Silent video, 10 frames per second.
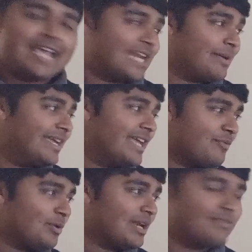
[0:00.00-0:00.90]
Anyway,
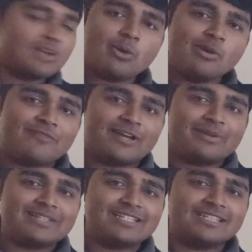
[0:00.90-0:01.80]
if you want to have a go at
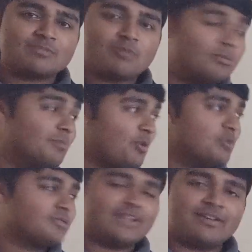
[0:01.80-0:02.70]
evaluating this problem,
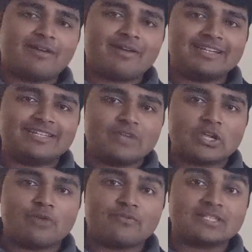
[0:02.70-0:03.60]
pause the video now and give it
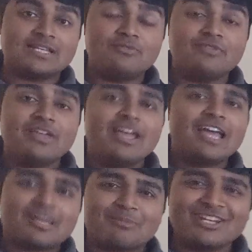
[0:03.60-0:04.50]
a go for yourself.
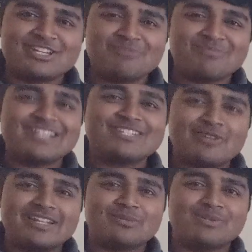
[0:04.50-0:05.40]
And I'm going to jump
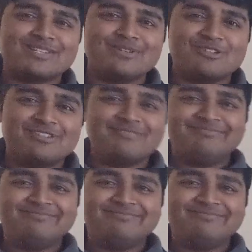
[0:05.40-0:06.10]
straight into a solution.